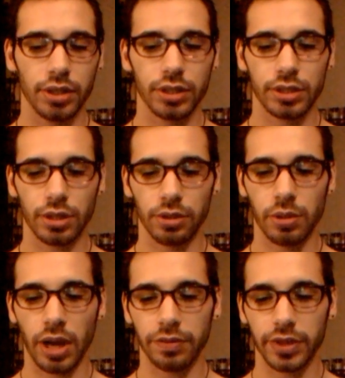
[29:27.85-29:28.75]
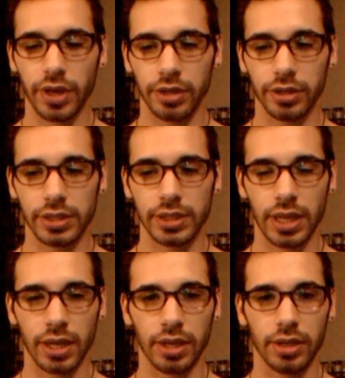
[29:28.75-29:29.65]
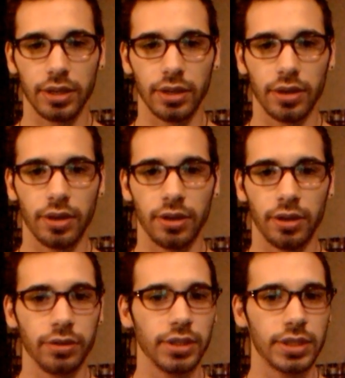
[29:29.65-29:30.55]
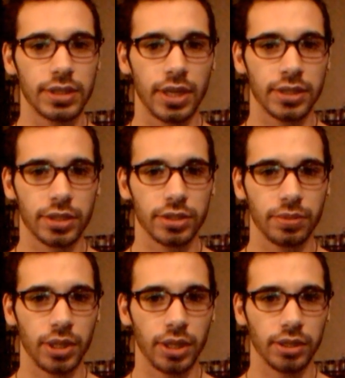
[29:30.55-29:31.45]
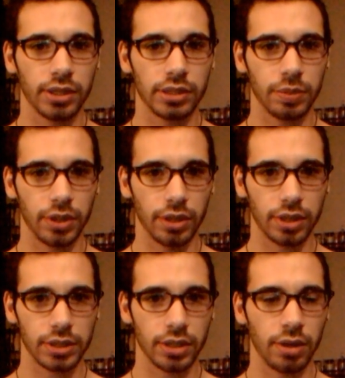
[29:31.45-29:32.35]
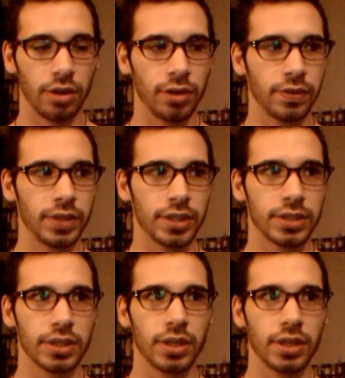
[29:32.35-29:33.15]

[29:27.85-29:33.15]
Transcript: So you have to understand all these things that you're reading in these books and all these